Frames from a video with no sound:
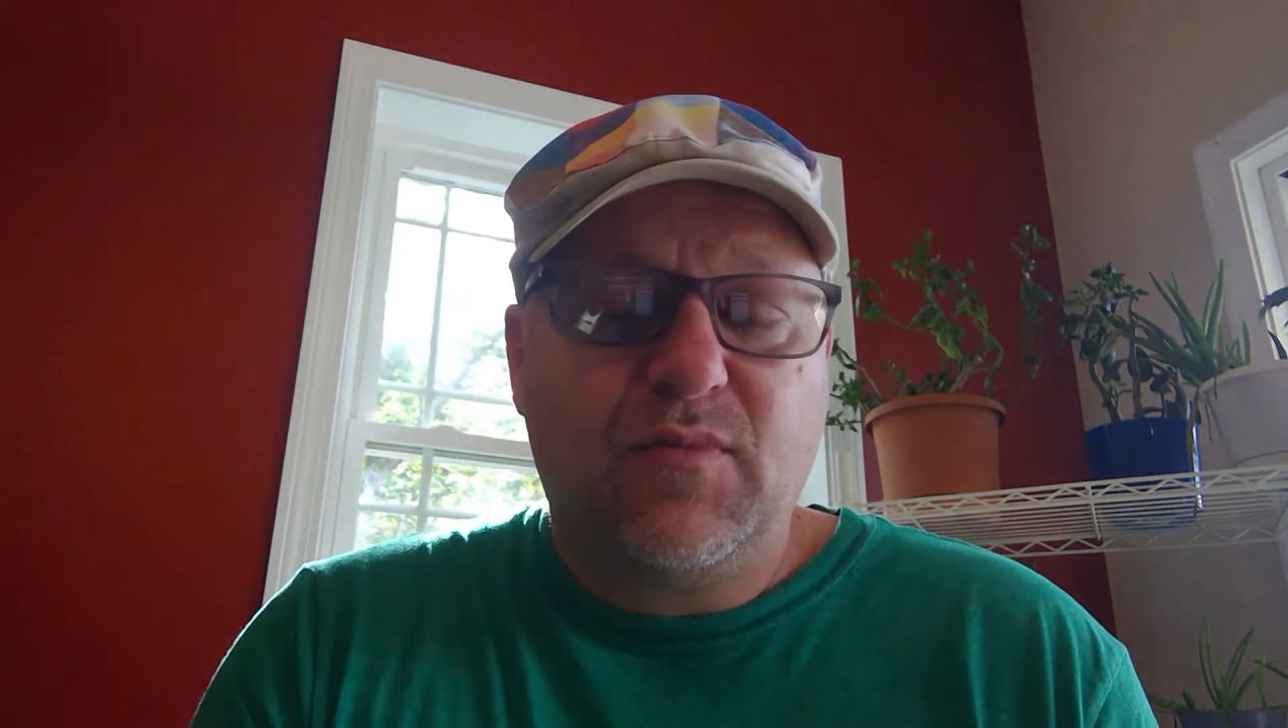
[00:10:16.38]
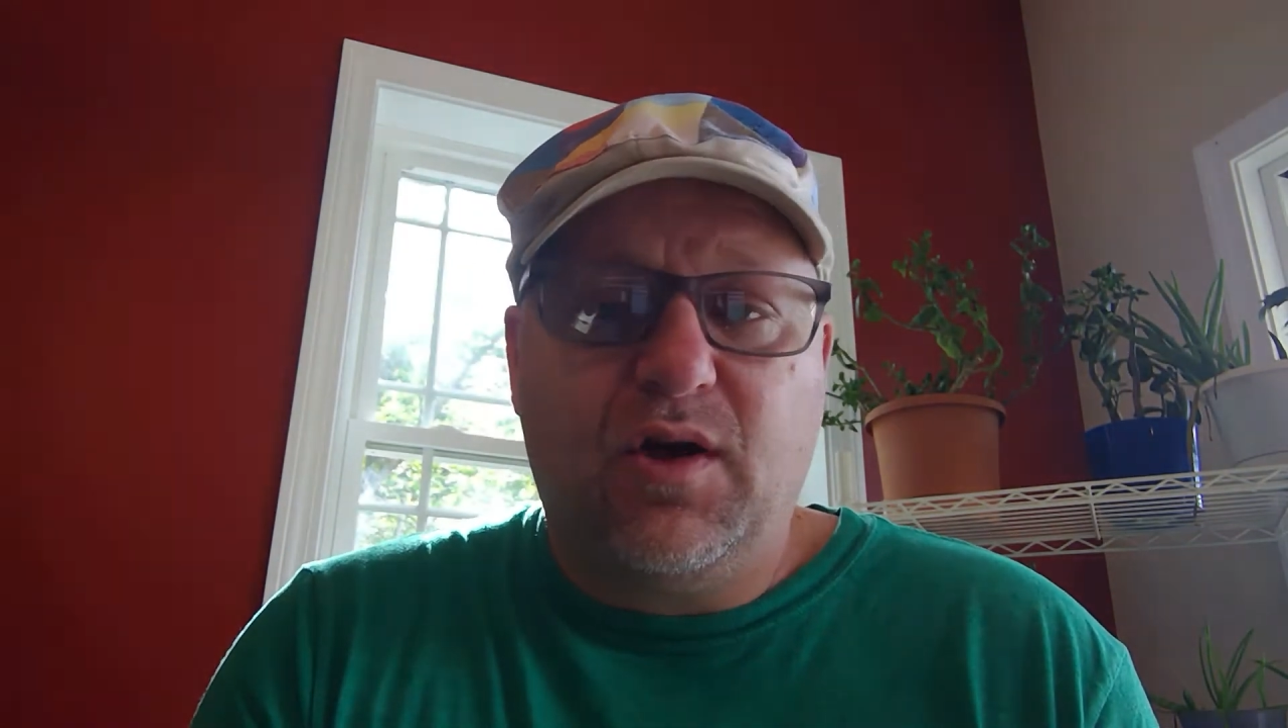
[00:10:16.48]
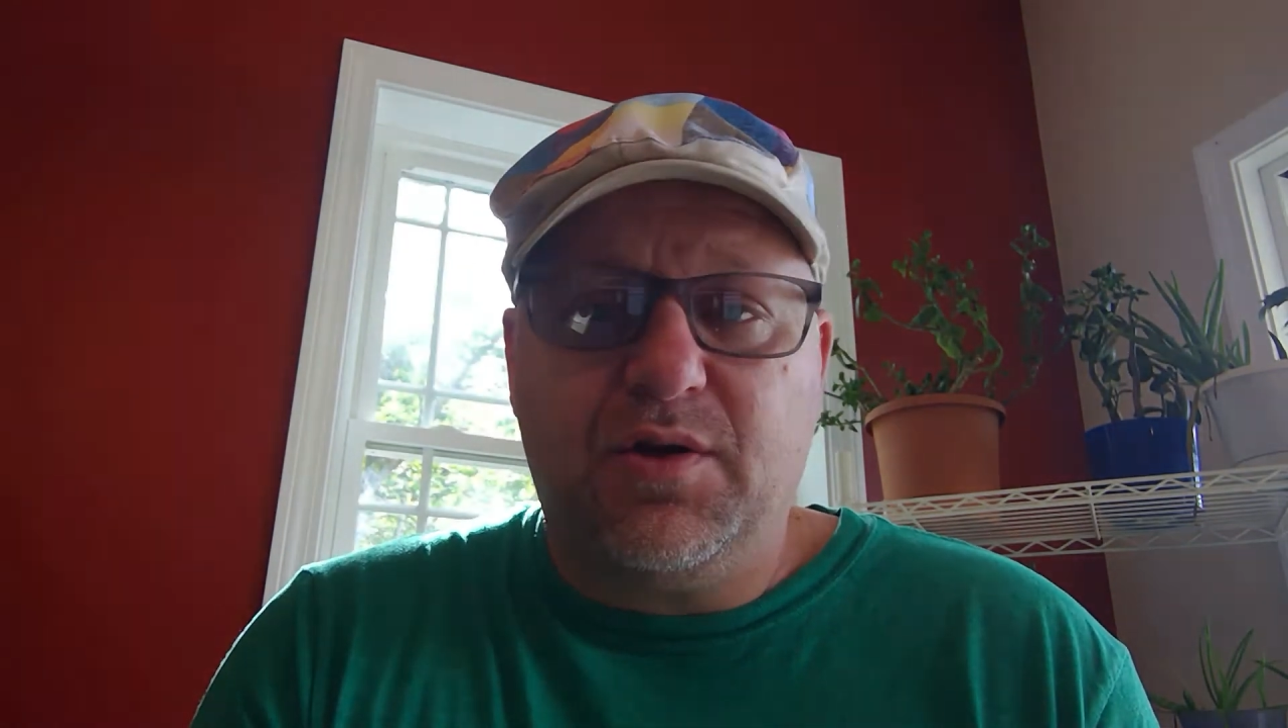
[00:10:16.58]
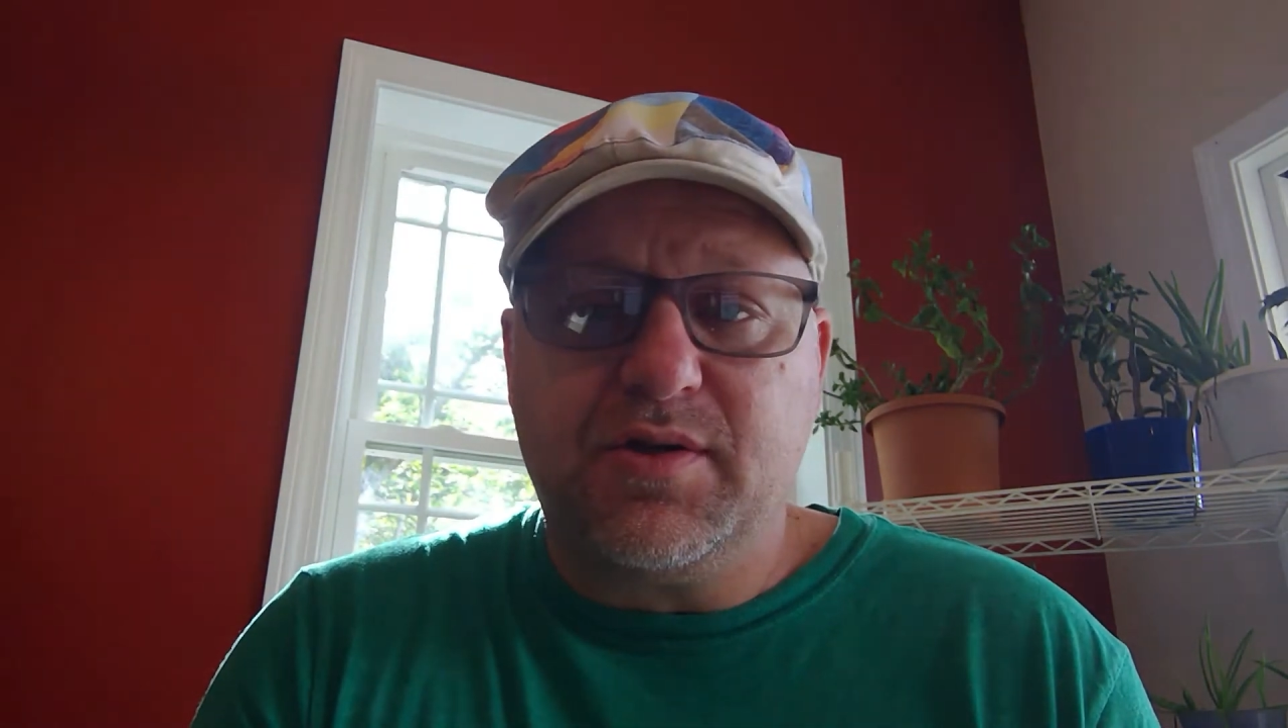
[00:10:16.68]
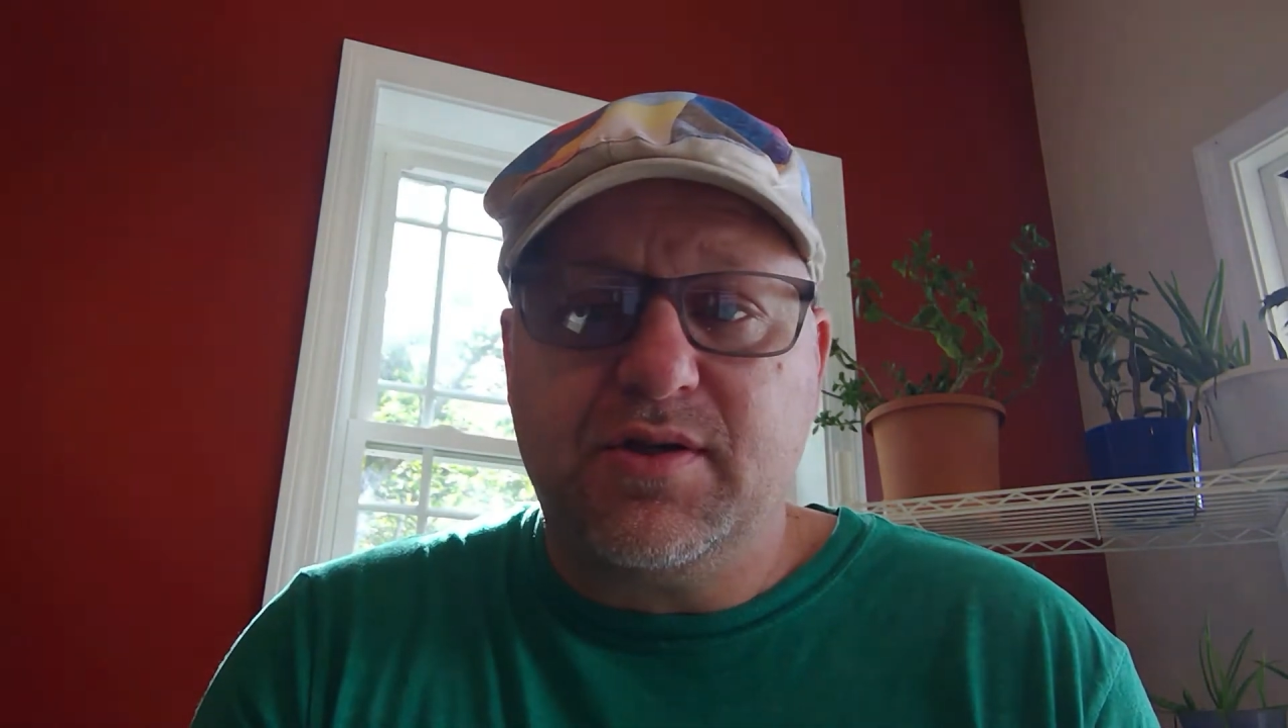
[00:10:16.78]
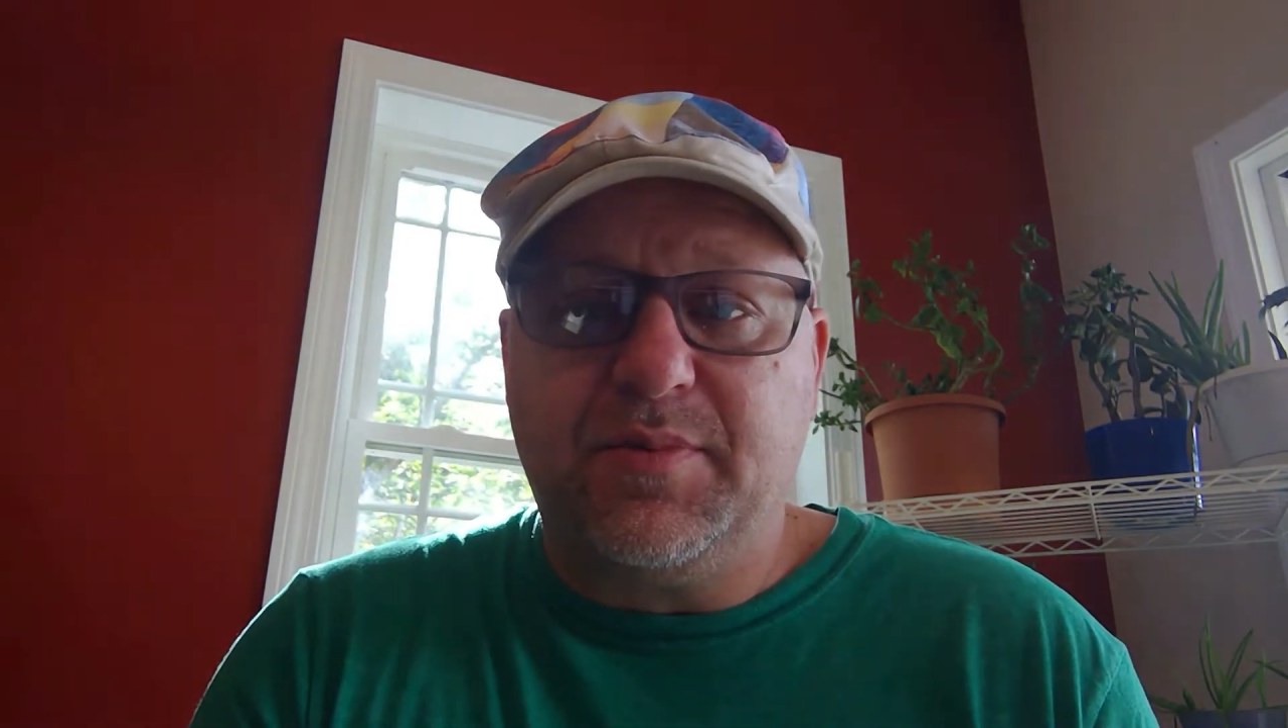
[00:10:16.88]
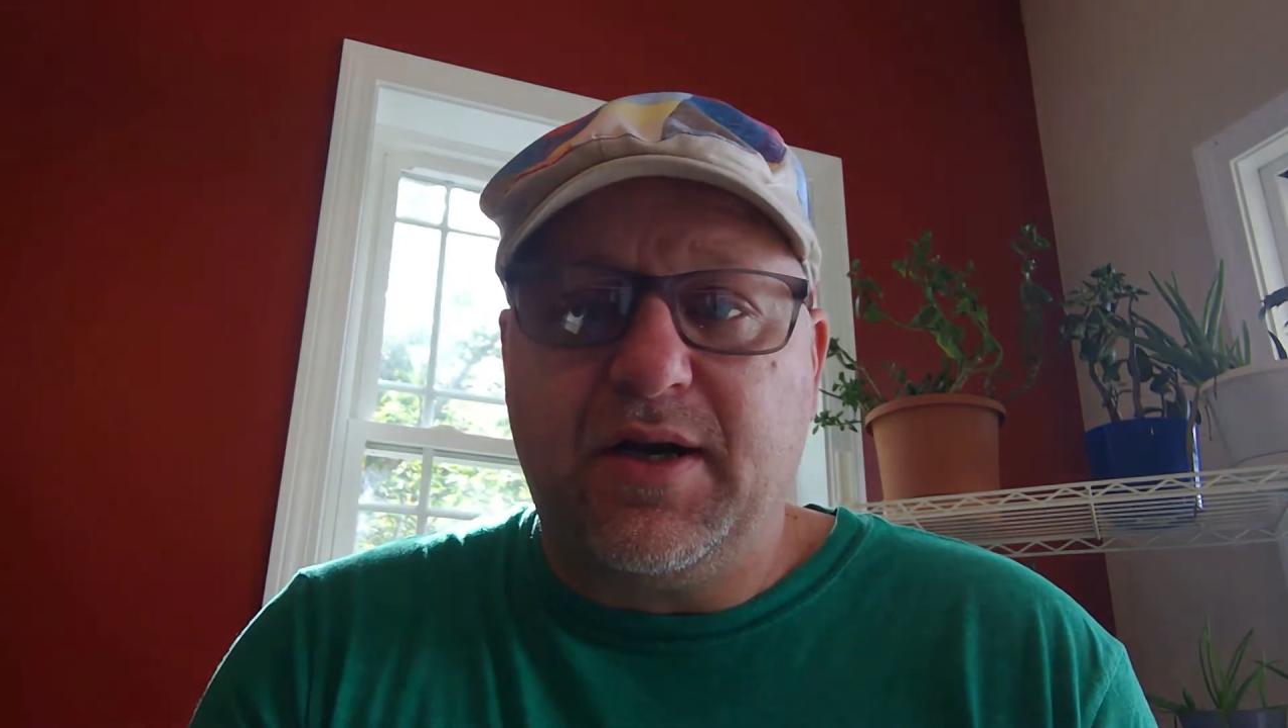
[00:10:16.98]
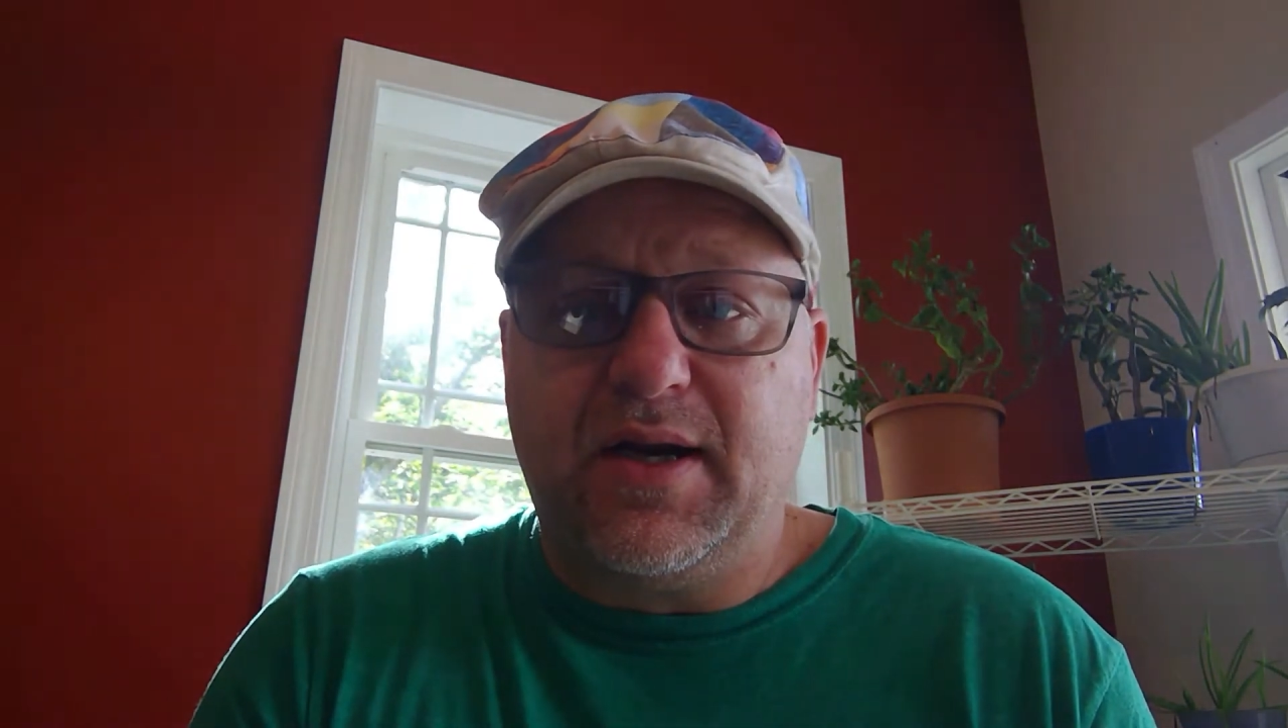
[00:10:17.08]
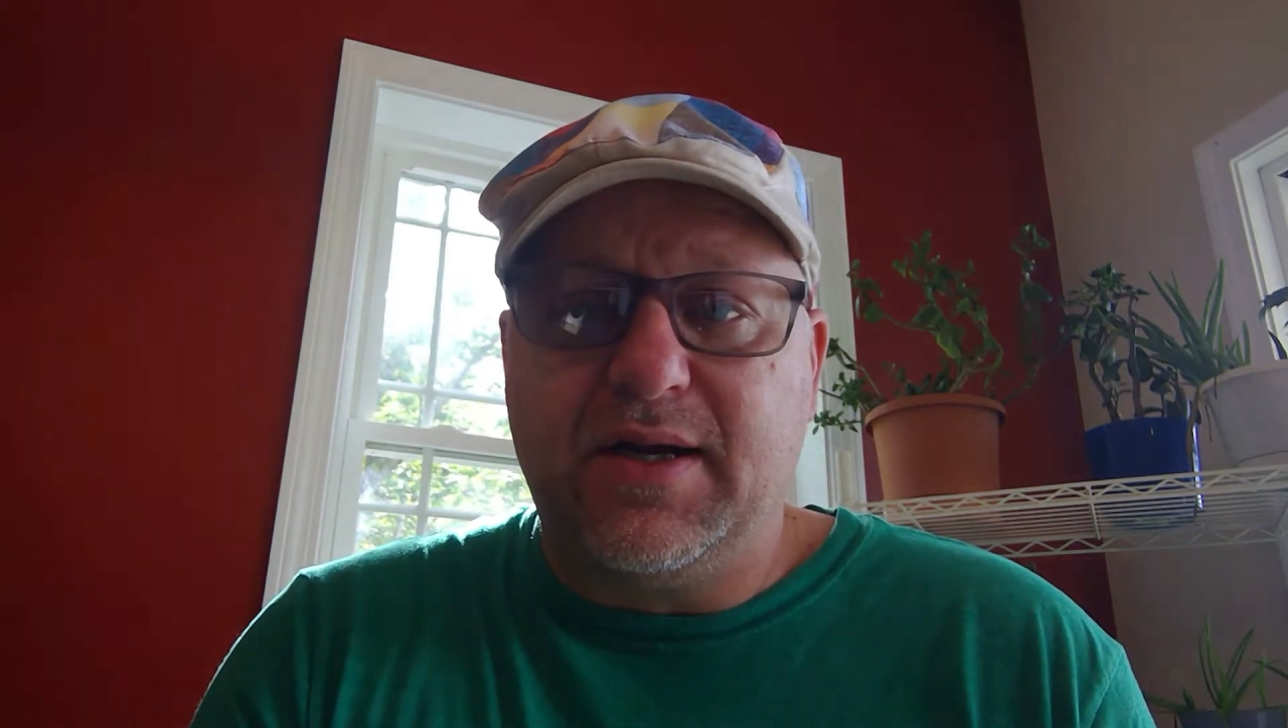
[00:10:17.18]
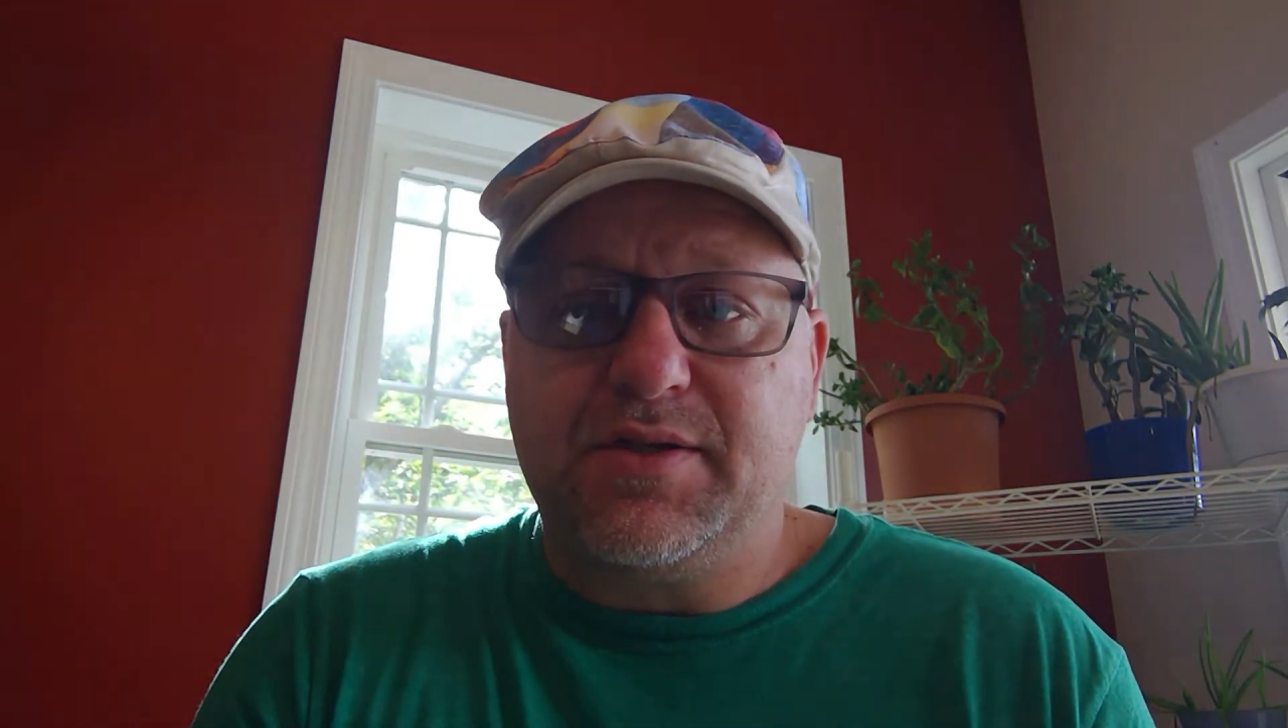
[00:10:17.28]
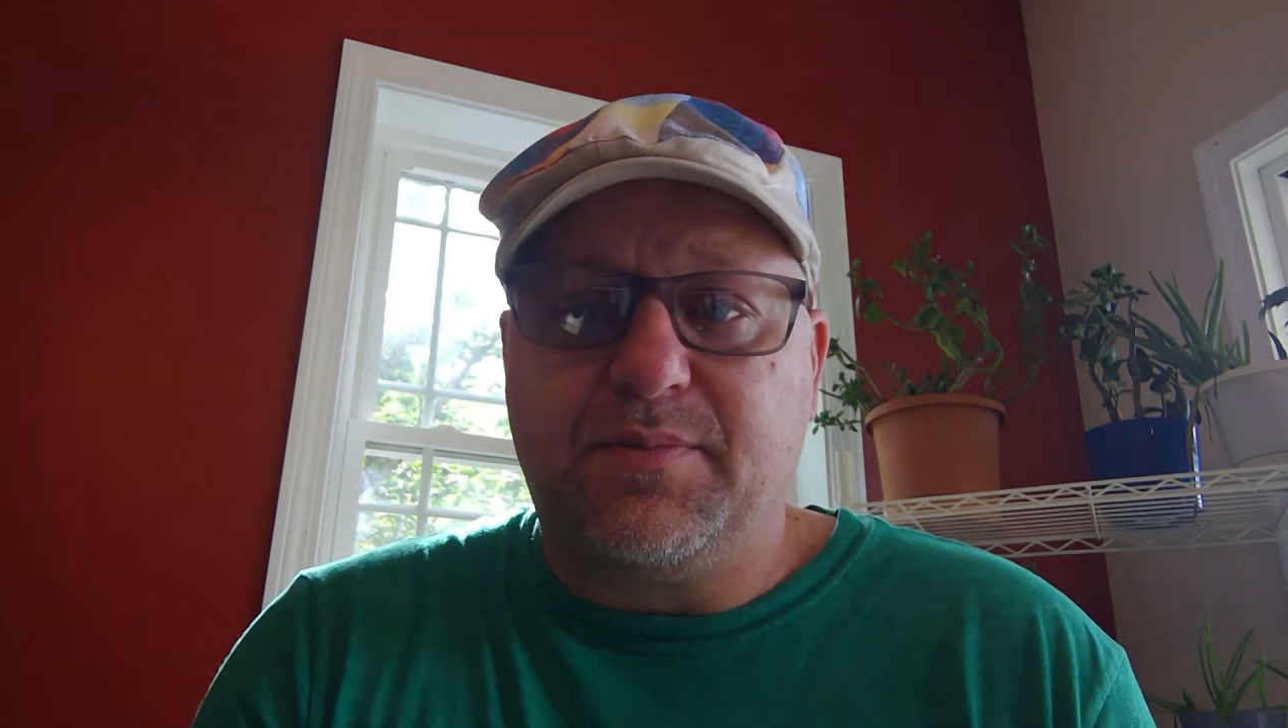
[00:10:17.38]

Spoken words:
Olsen's been a nice